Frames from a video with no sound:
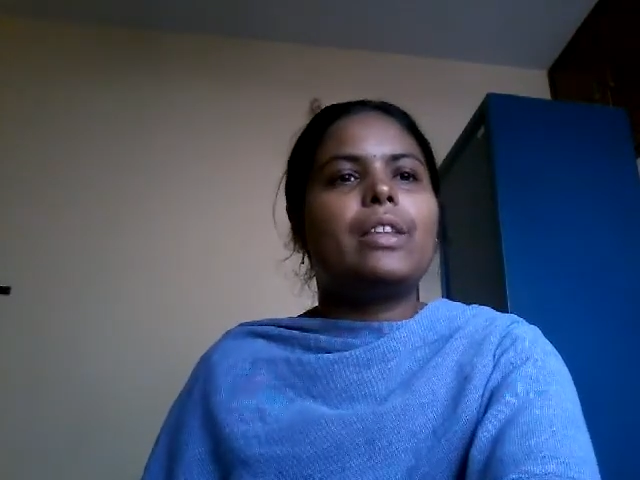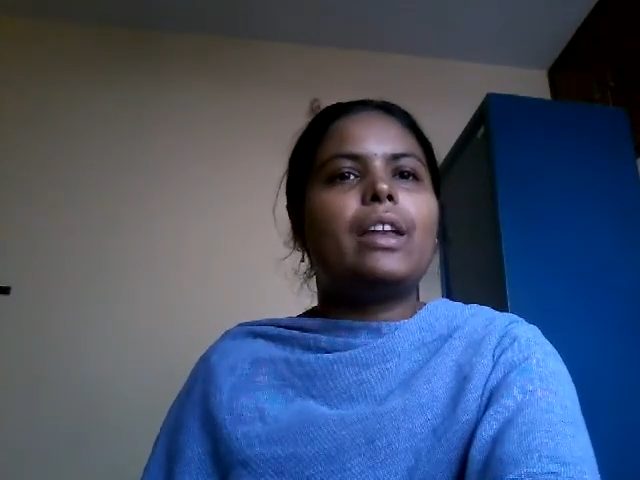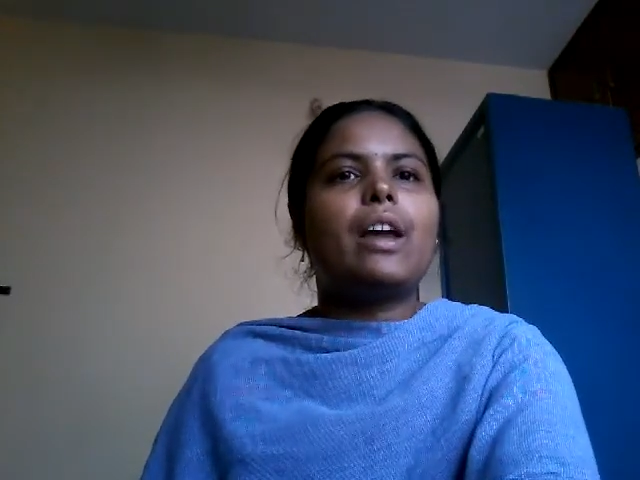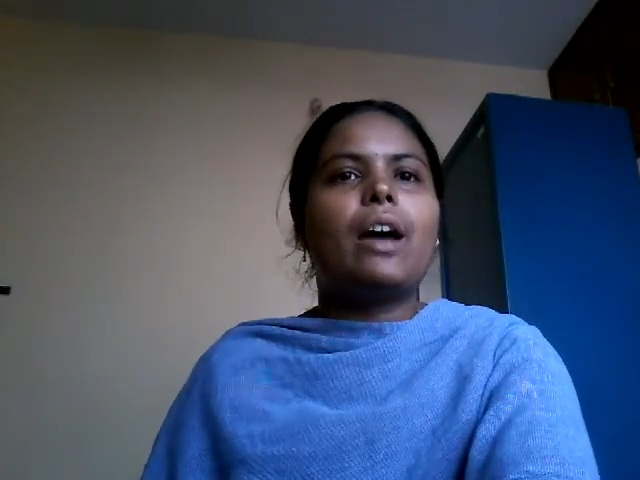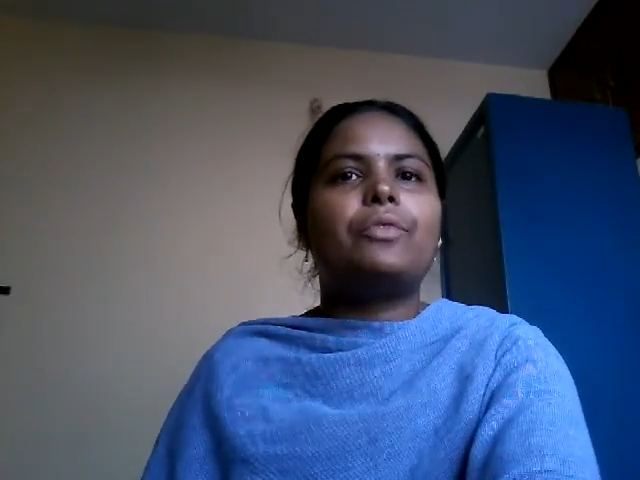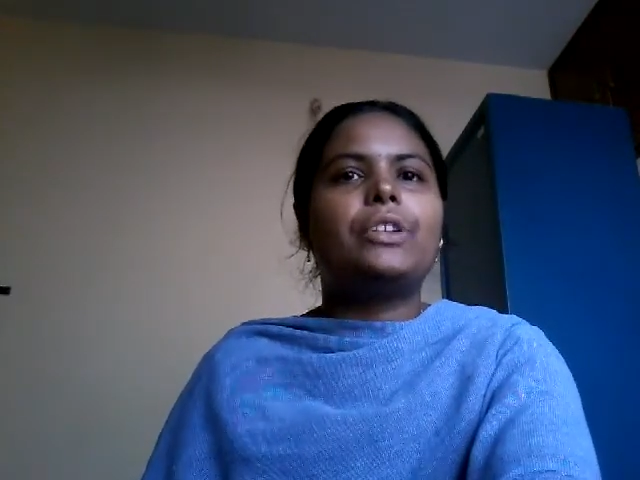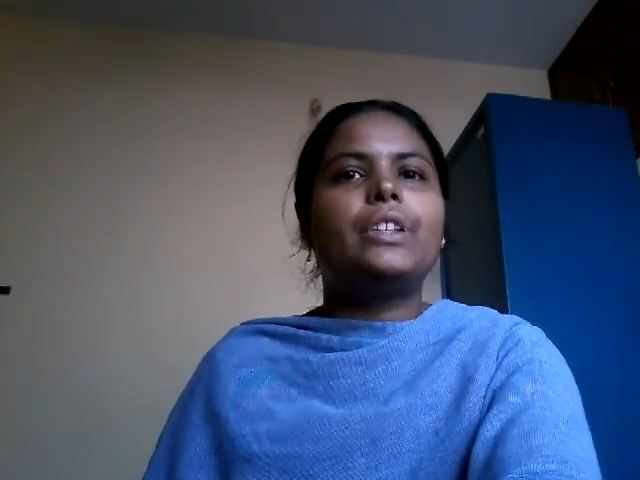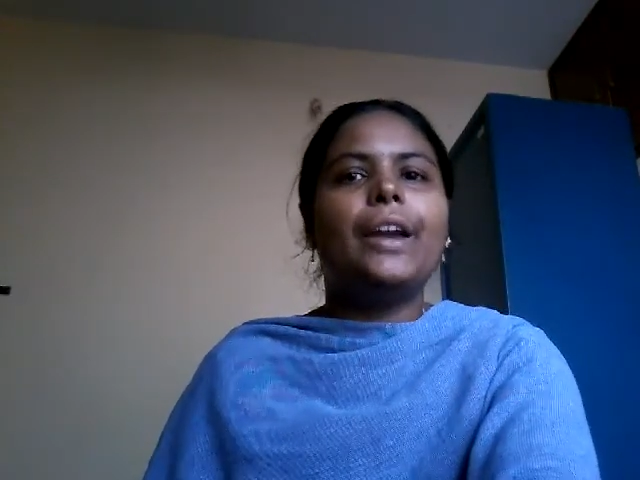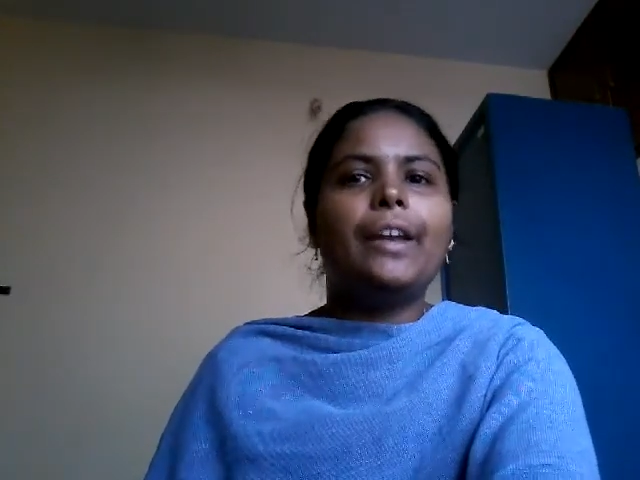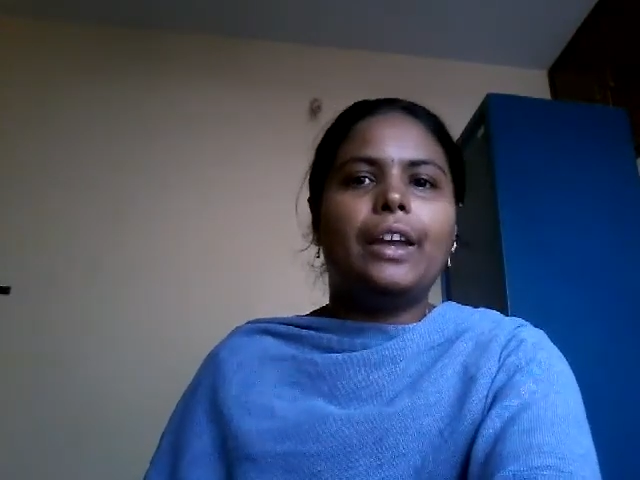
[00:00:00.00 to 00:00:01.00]
Then after
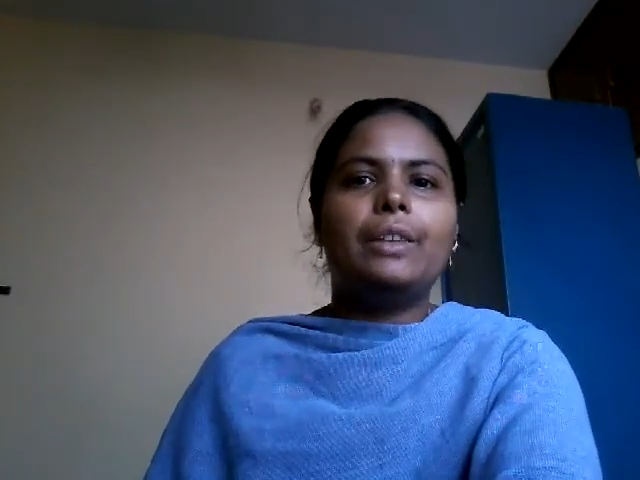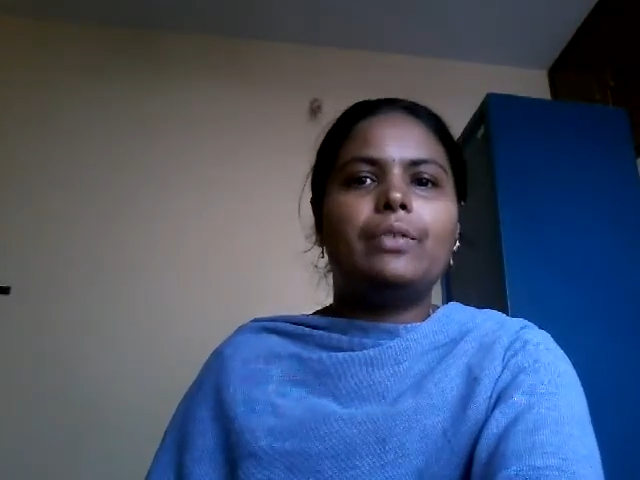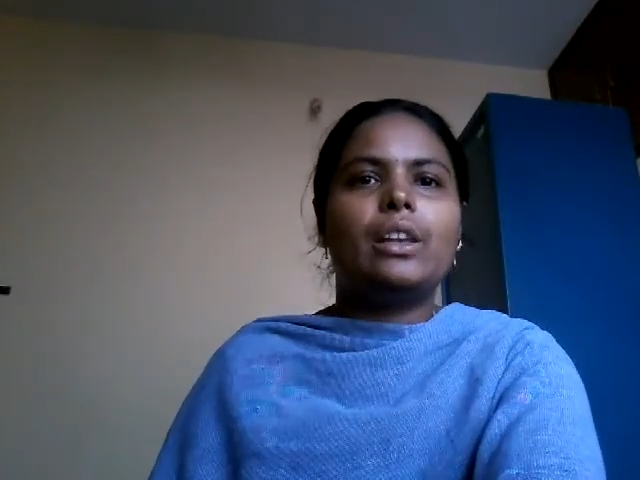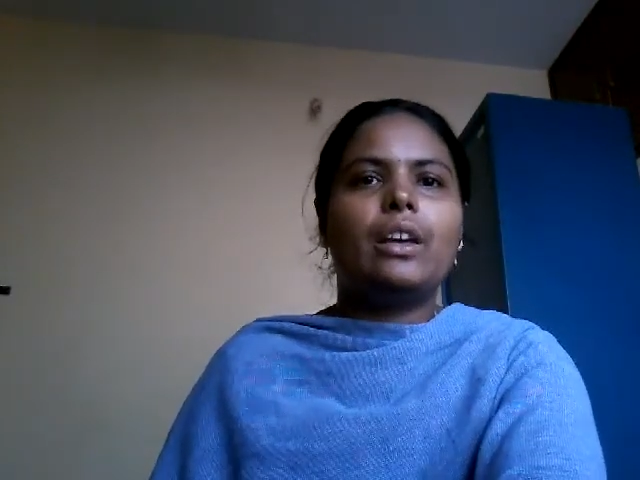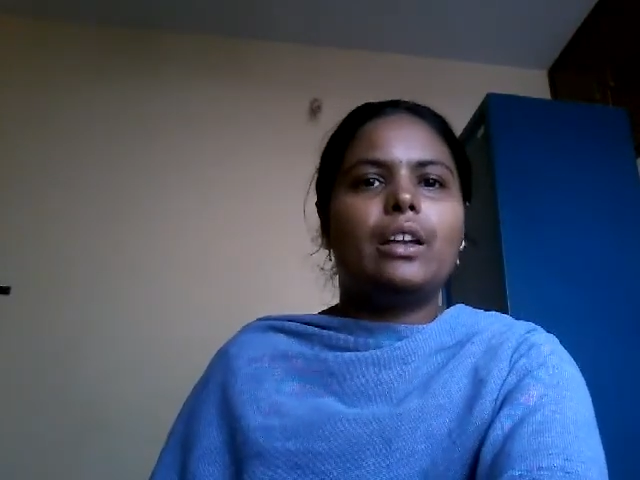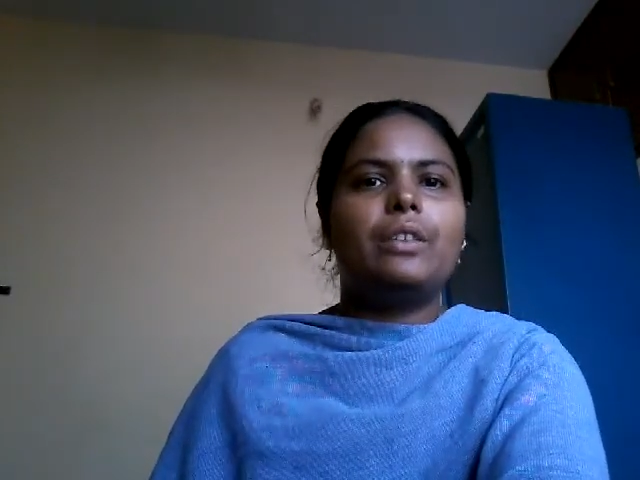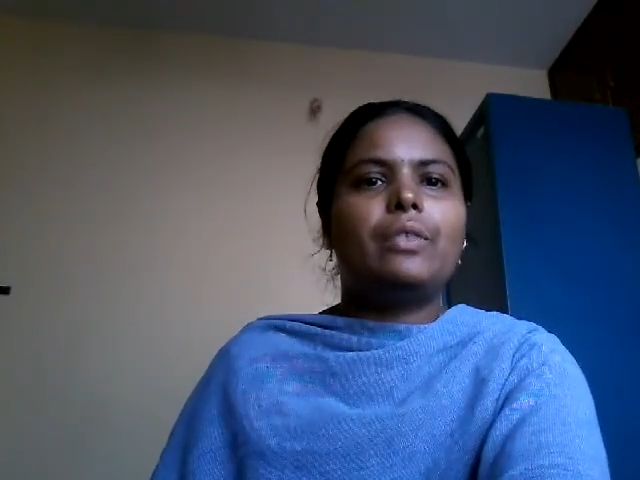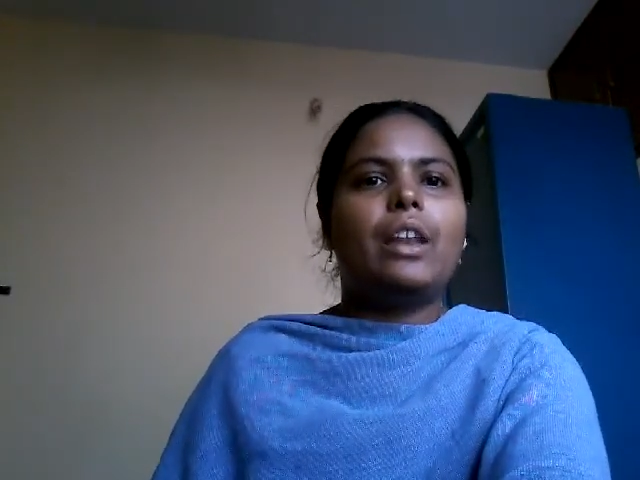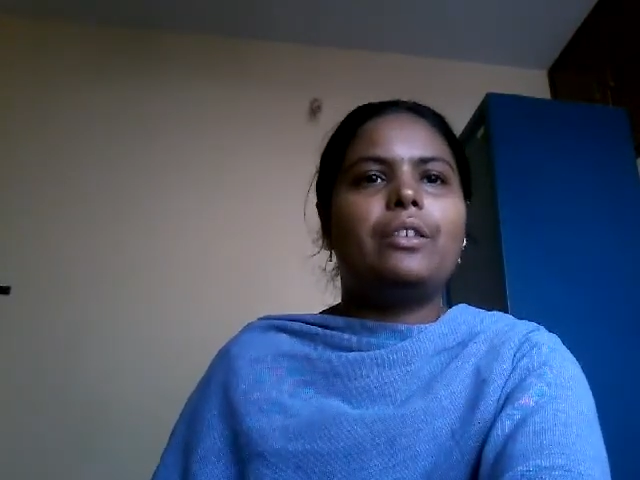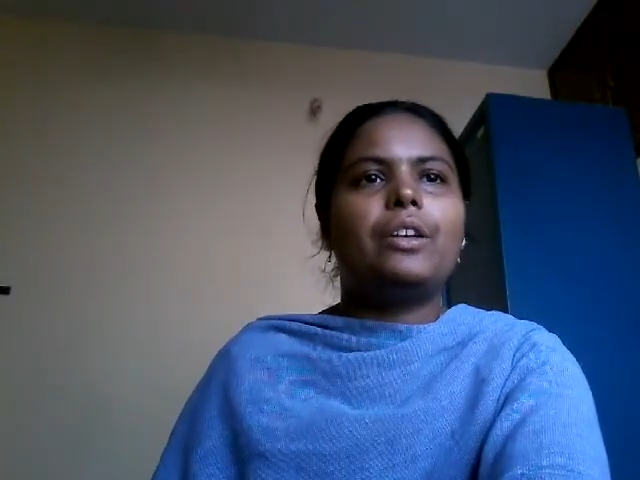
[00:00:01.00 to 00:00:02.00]
that it will
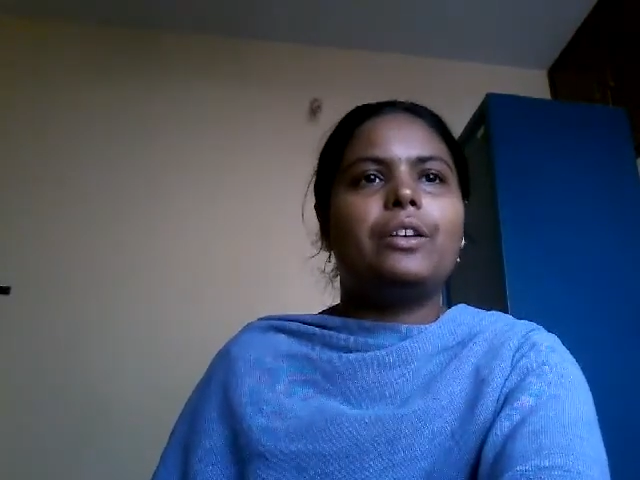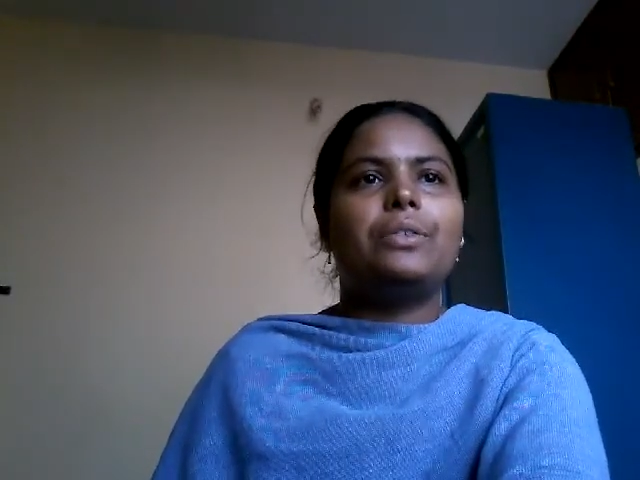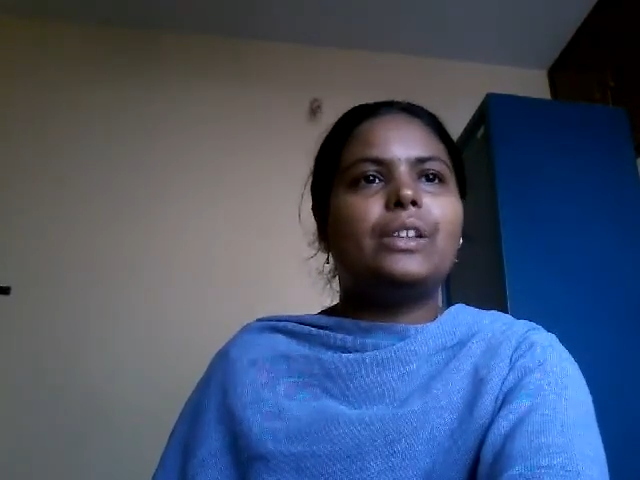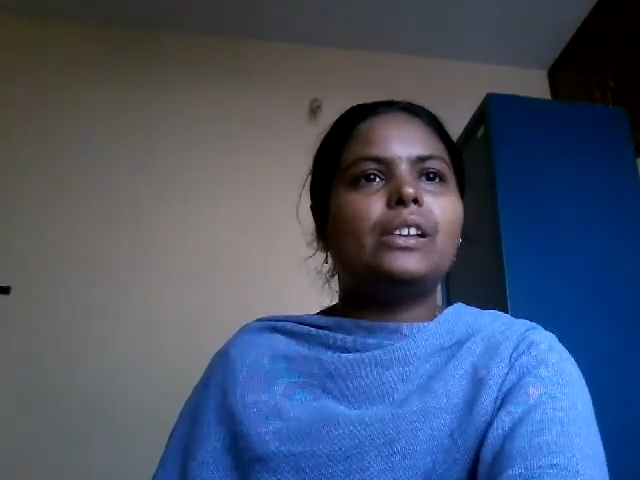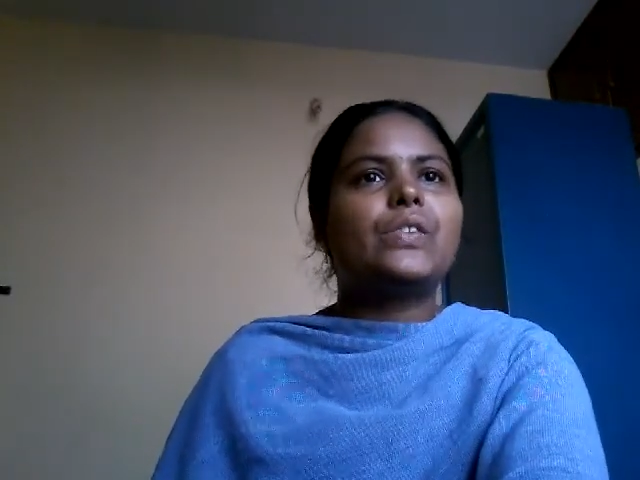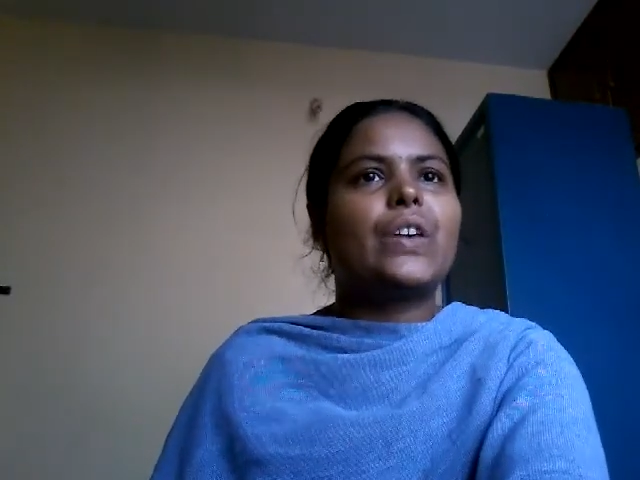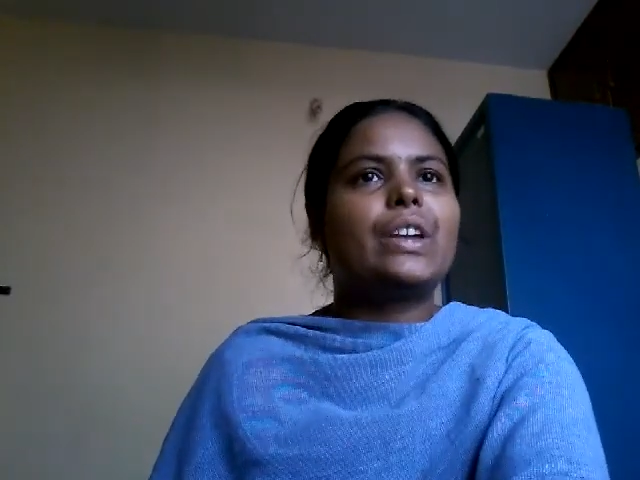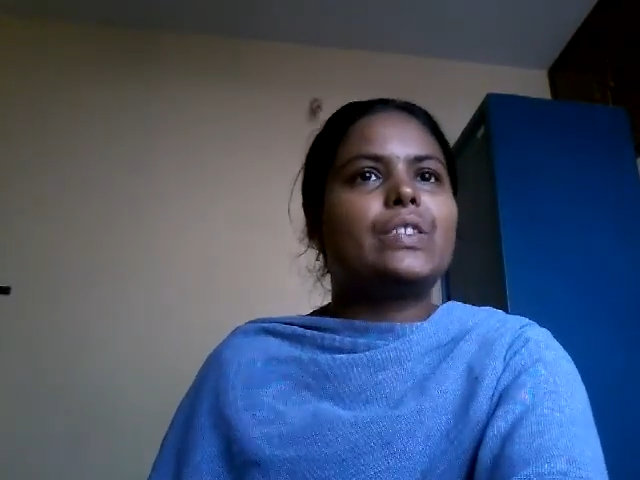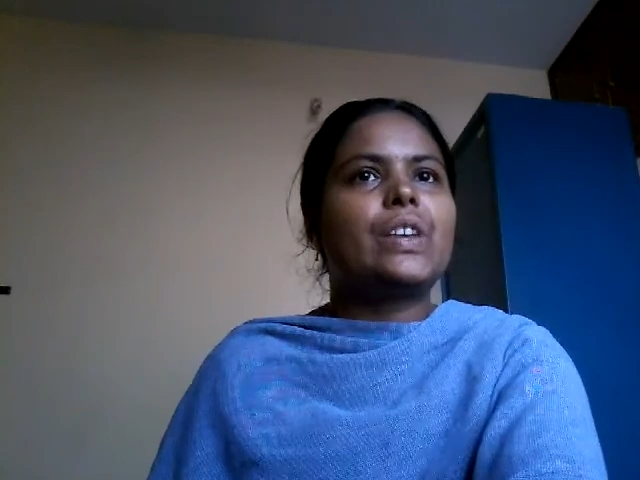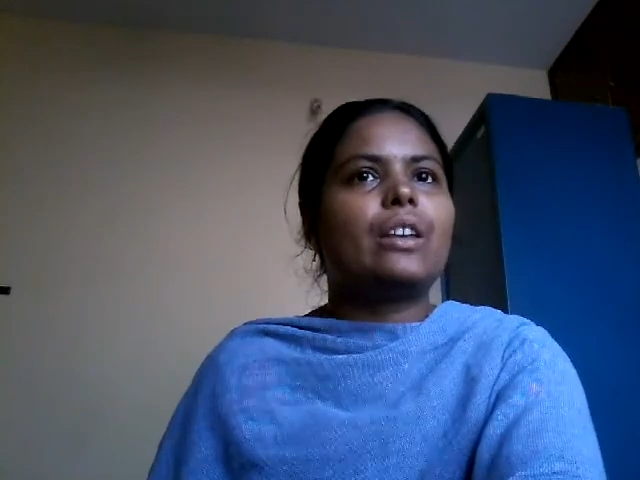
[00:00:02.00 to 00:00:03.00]
enter into the
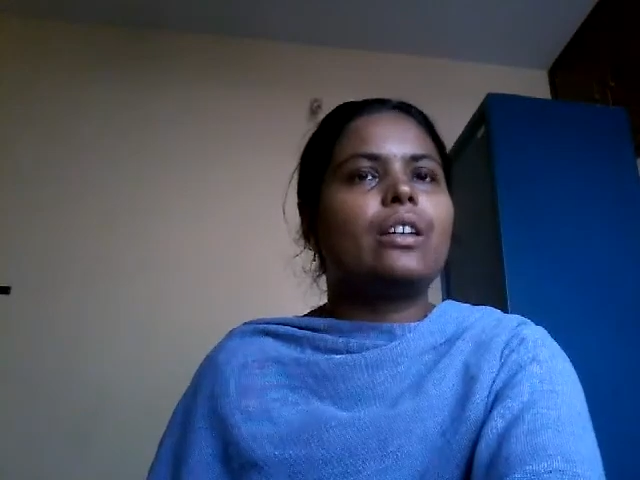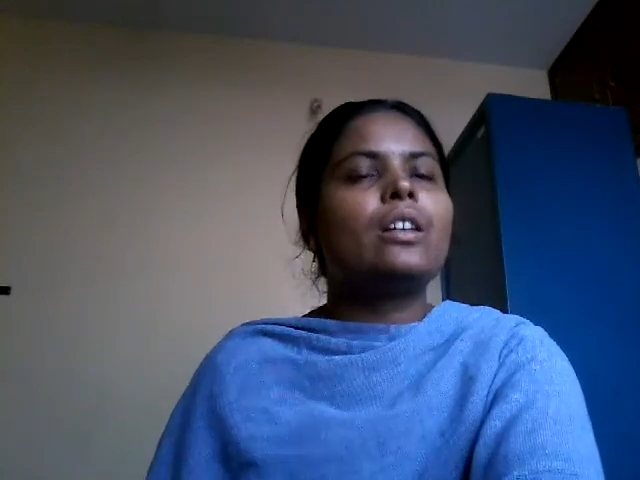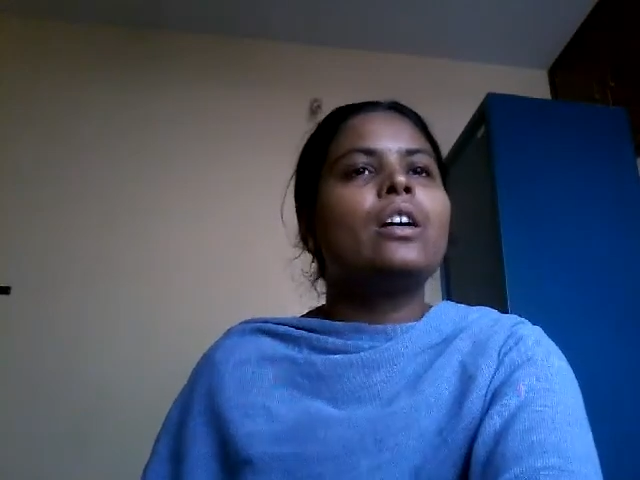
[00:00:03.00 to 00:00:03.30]
steady state.